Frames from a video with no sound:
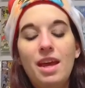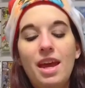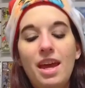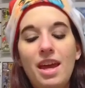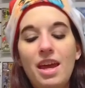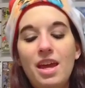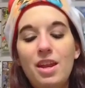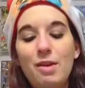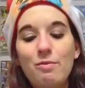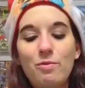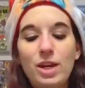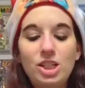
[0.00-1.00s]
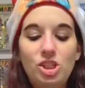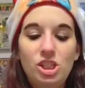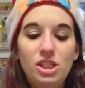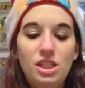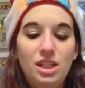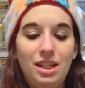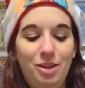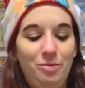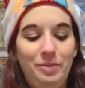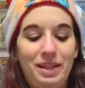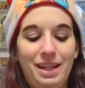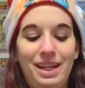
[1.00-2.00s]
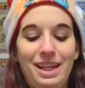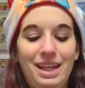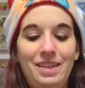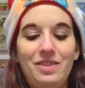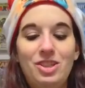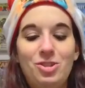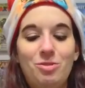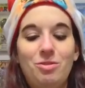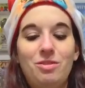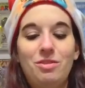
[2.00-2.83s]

and reggie oh my god i can't even show you